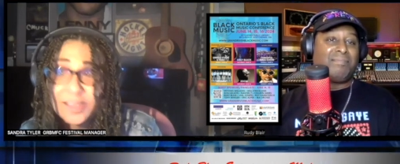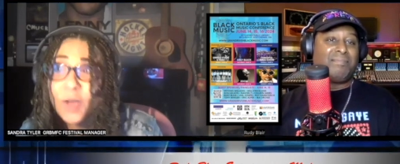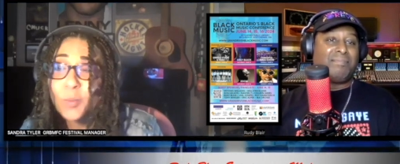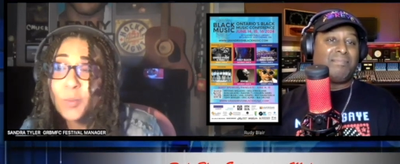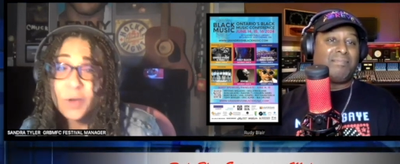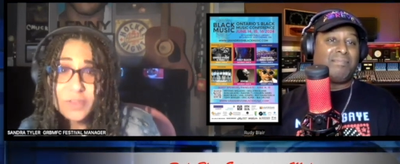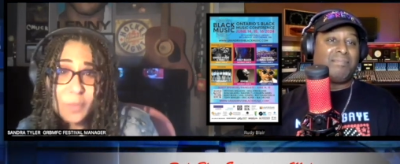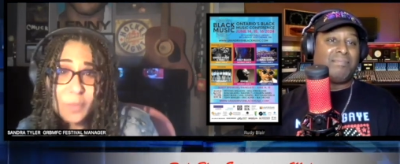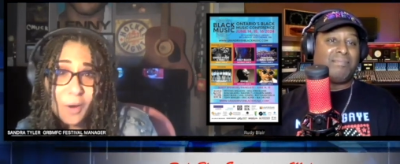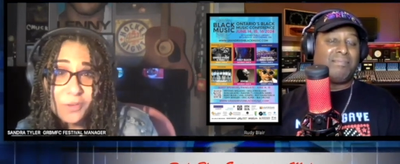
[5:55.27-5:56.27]
Speaker 1: We're also
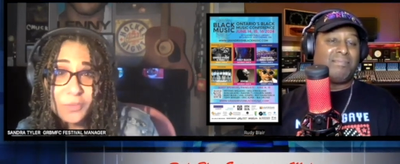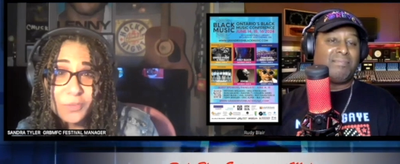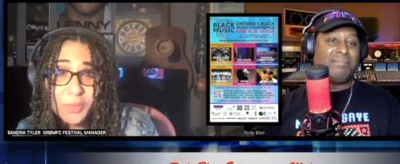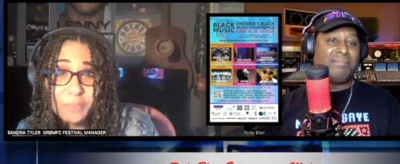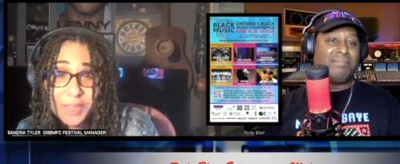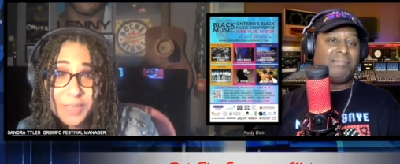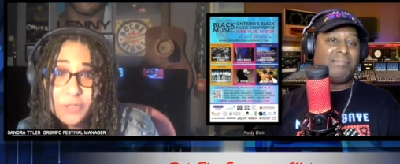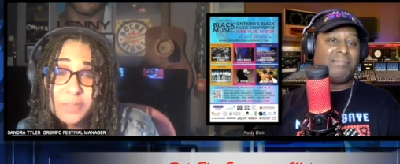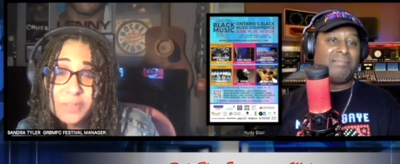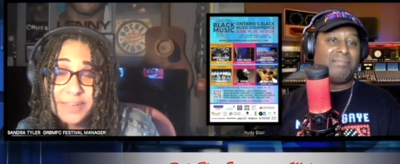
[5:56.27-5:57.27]
partnered with
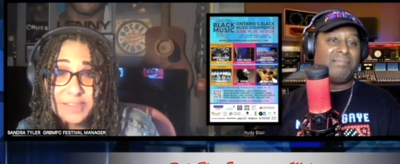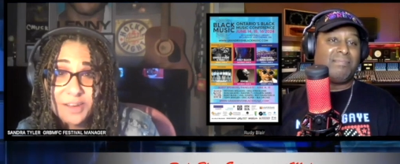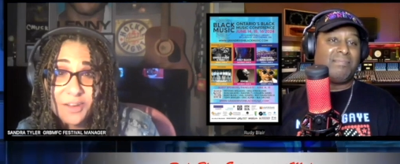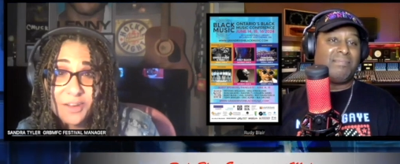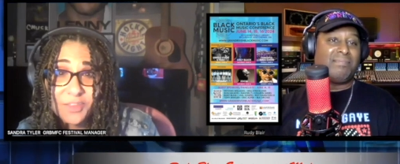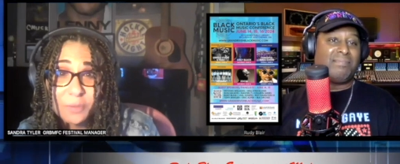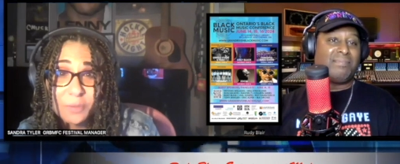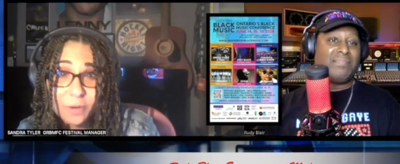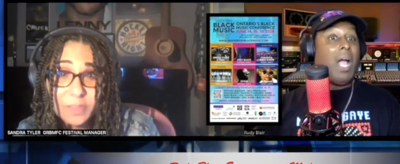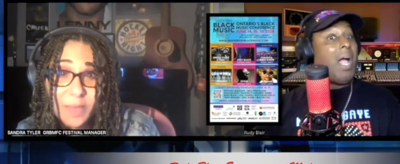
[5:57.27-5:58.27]
Metrolinx on their
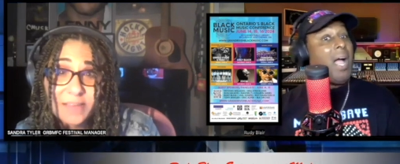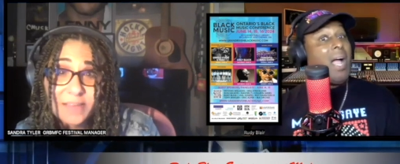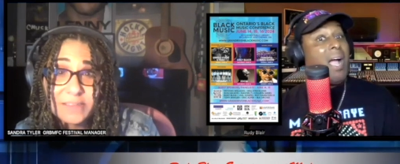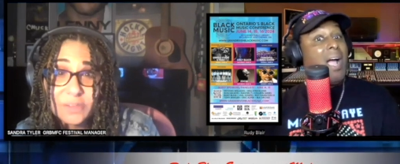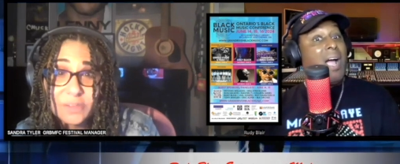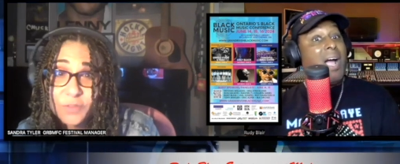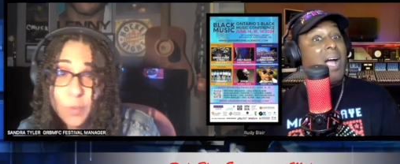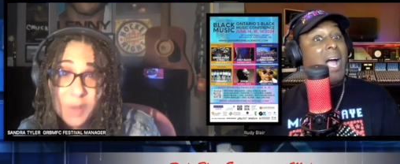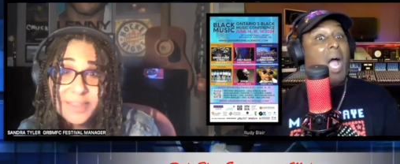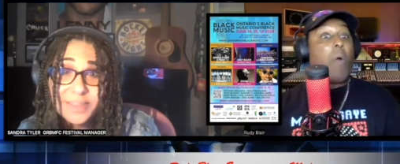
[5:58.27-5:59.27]
perks passes. So if you
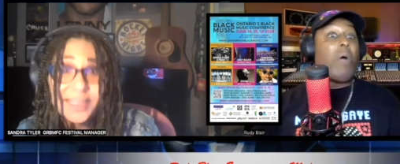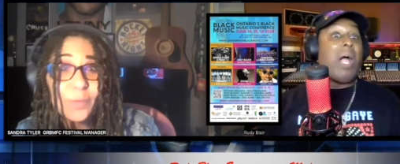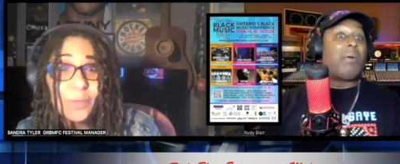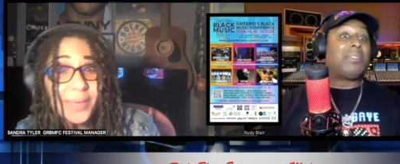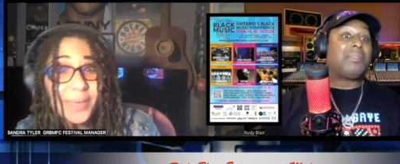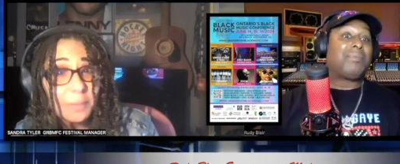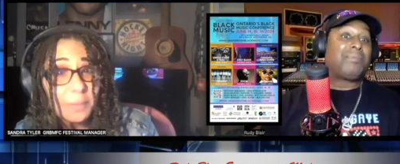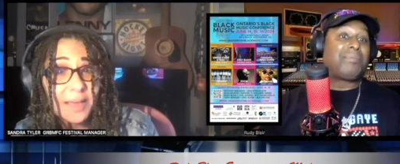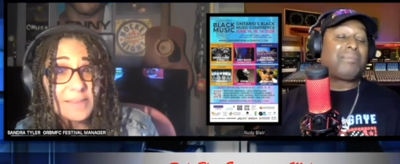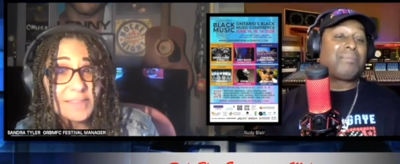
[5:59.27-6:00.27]
wanted to get weekend
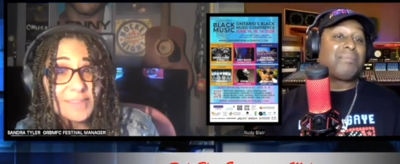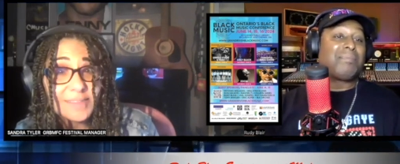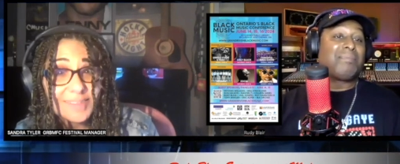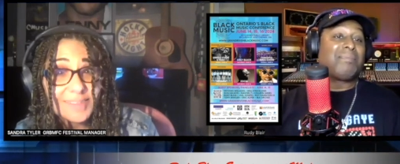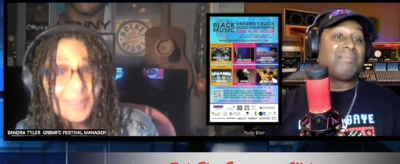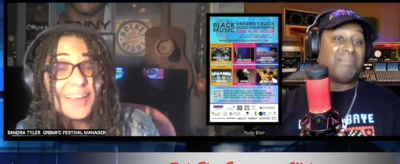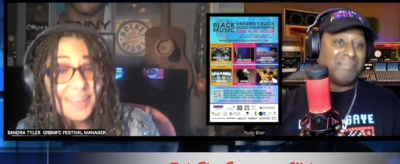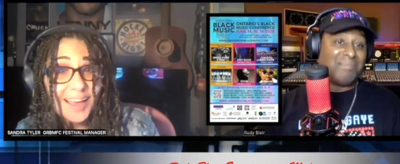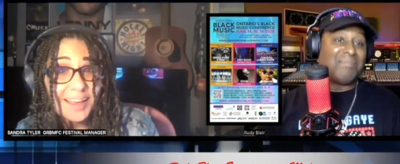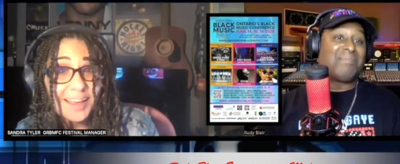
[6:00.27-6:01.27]
passes, yeah,